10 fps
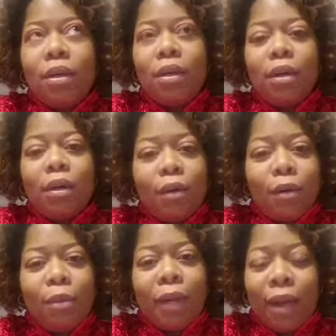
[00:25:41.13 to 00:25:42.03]
Oh
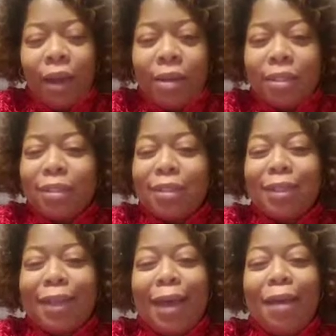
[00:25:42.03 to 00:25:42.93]
my gosh,
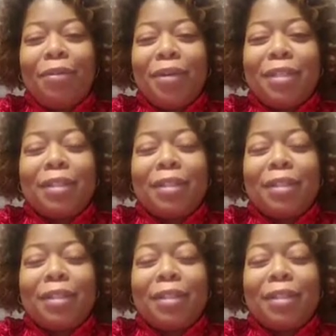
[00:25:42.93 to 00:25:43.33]
that was